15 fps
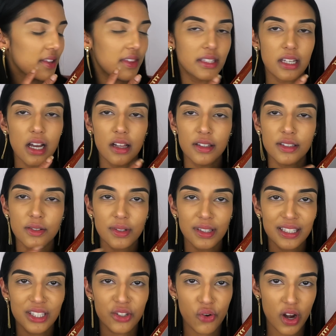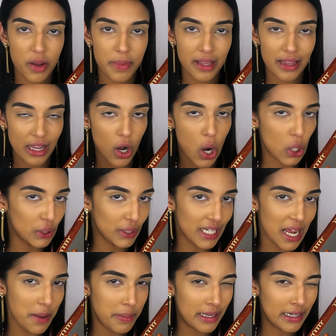Like these colors are really screaming like
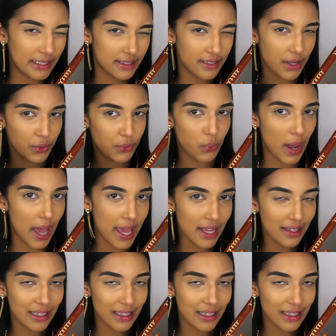holiday, but in a subtle way.